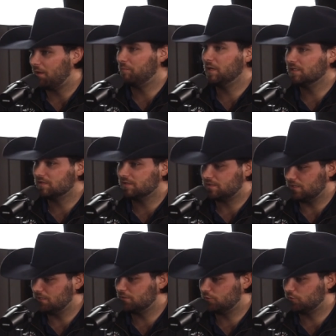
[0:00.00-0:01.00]
that business
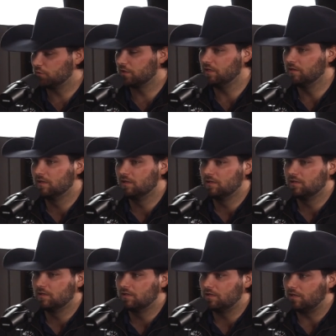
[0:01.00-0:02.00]
is Shorty.
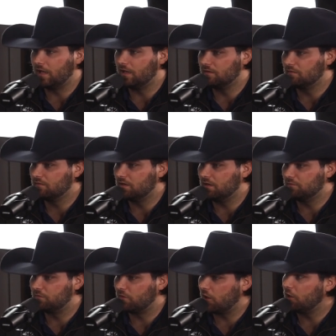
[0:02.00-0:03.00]
And, and
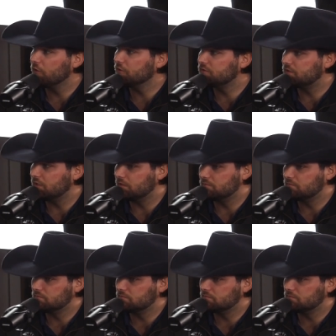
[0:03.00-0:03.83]
for her to